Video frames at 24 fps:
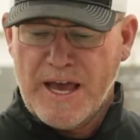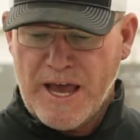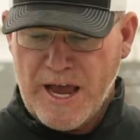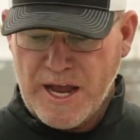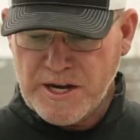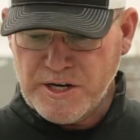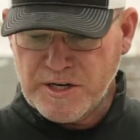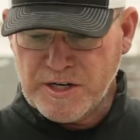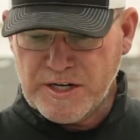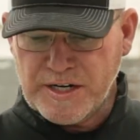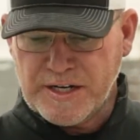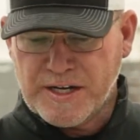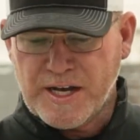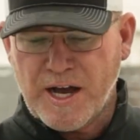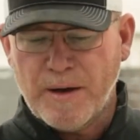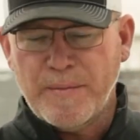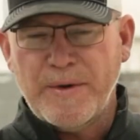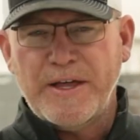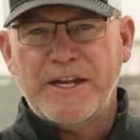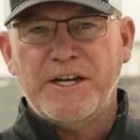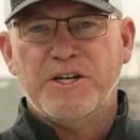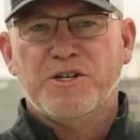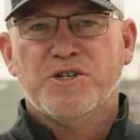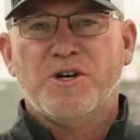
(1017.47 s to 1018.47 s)
And you're going to come
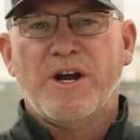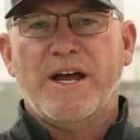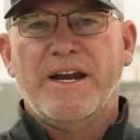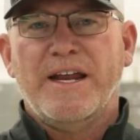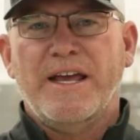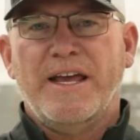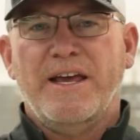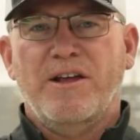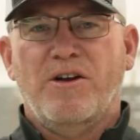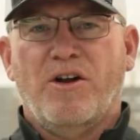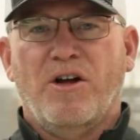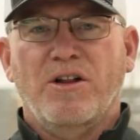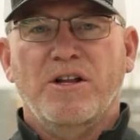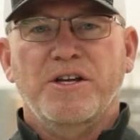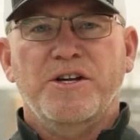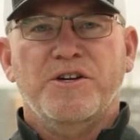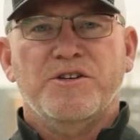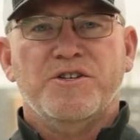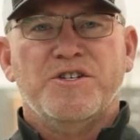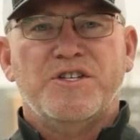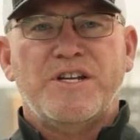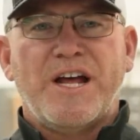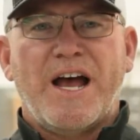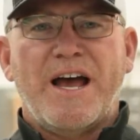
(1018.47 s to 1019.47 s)
in and try to hit all
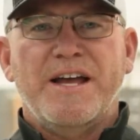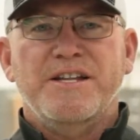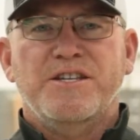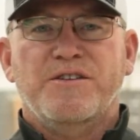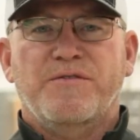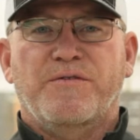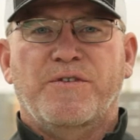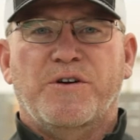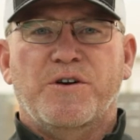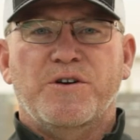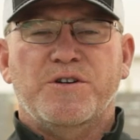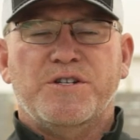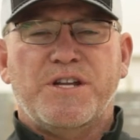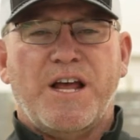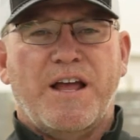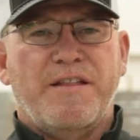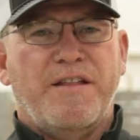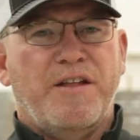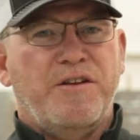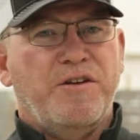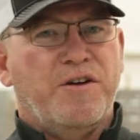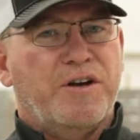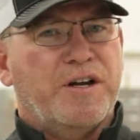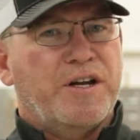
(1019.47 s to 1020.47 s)
your sides first, and
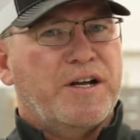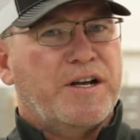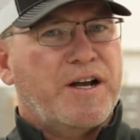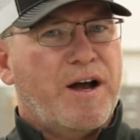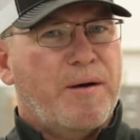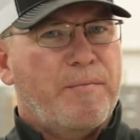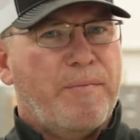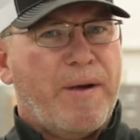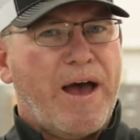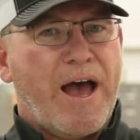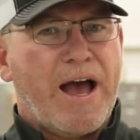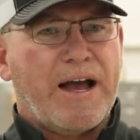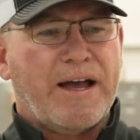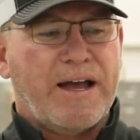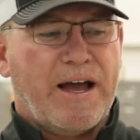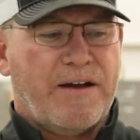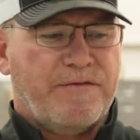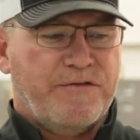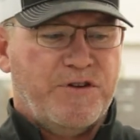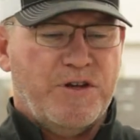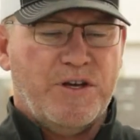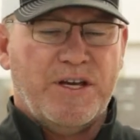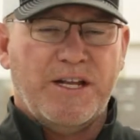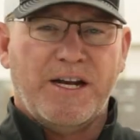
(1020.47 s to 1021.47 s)
then you're going to come back
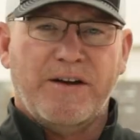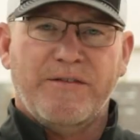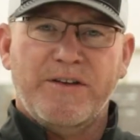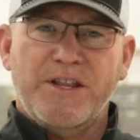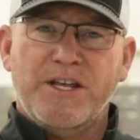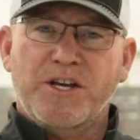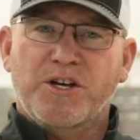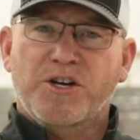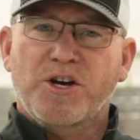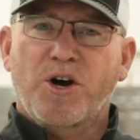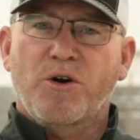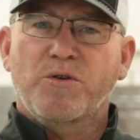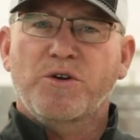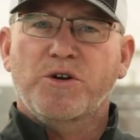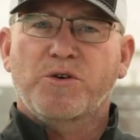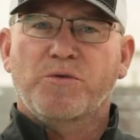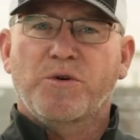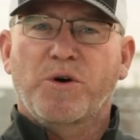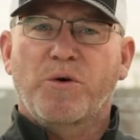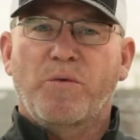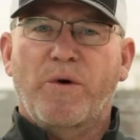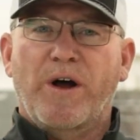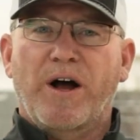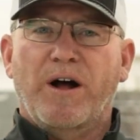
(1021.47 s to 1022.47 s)
after you get everything coated
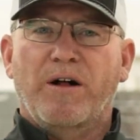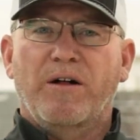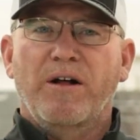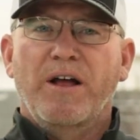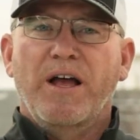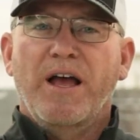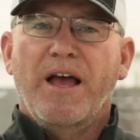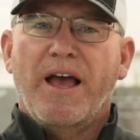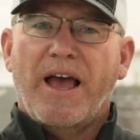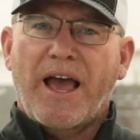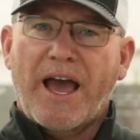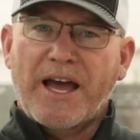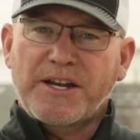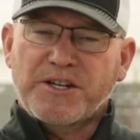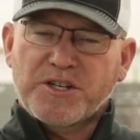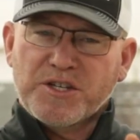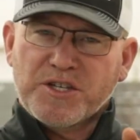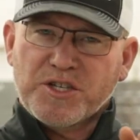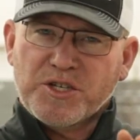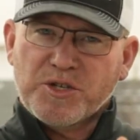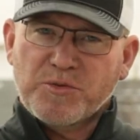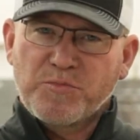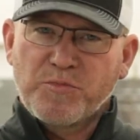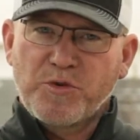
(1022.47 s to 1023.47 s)
real well and
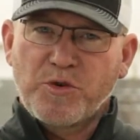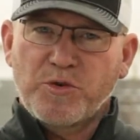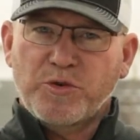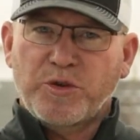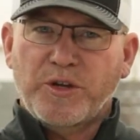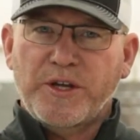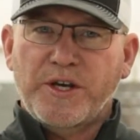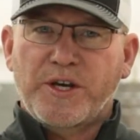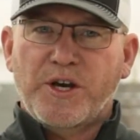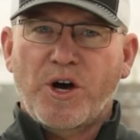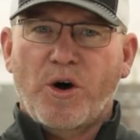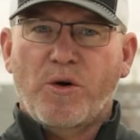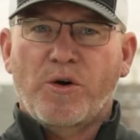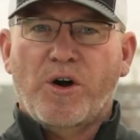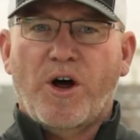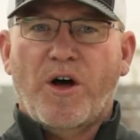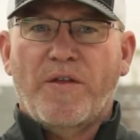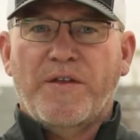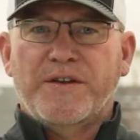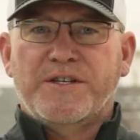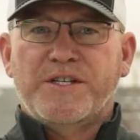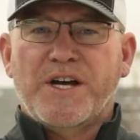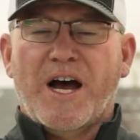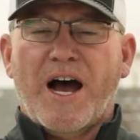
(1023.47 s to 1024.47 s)
just smoothly coat all
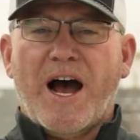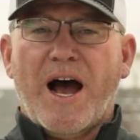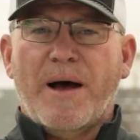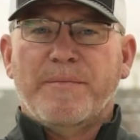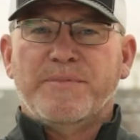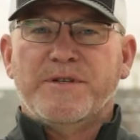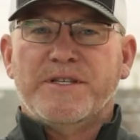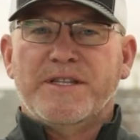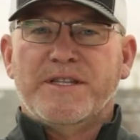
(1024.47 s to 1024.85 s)
the tops.